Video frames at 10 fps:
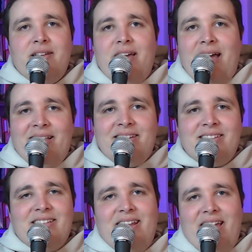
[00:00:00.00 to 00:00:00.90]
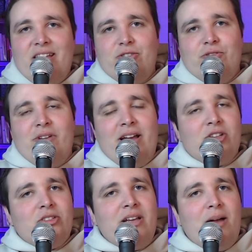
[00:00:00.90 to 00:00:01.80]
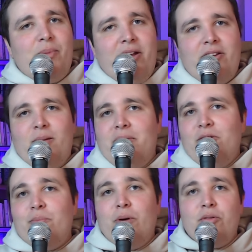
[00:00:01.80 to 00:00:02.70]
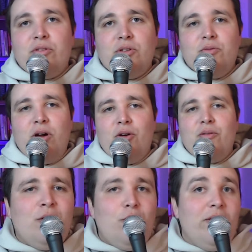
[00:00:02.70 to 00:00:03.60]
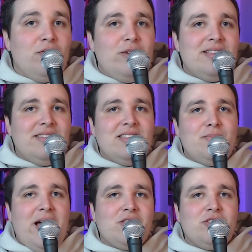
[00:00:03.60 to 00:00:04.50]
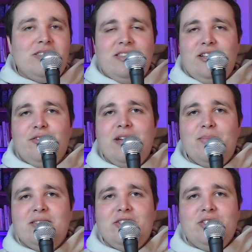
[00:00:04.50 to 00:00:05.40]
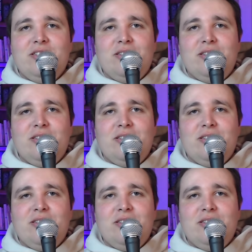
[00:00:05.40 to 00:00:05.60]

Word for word: Alex and Andrew actually got paired up. They were both 2-0. Whoever wins this match is in a great position to